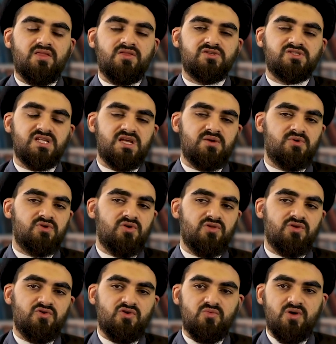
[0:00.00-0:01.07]
So they were not
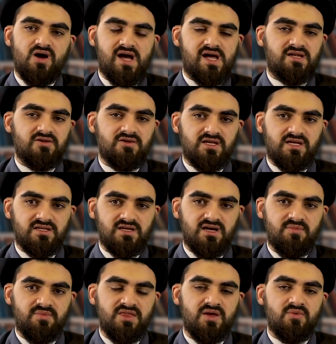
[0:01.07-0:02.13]
the normal Ahlul
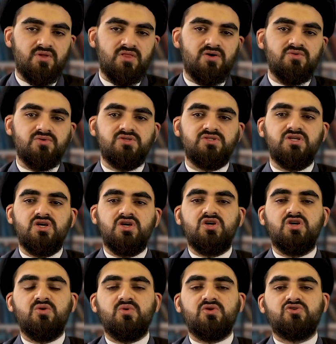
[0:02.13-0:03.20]
Kitab, they were those
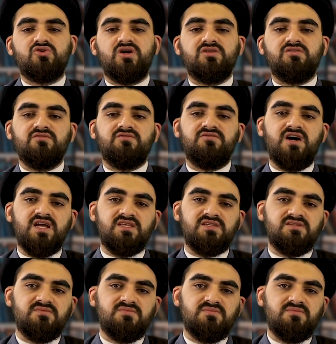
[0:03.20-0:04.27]
who were trying to
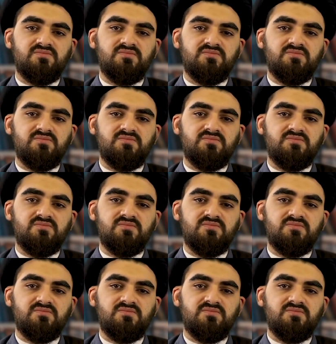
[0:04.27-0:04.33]
fight.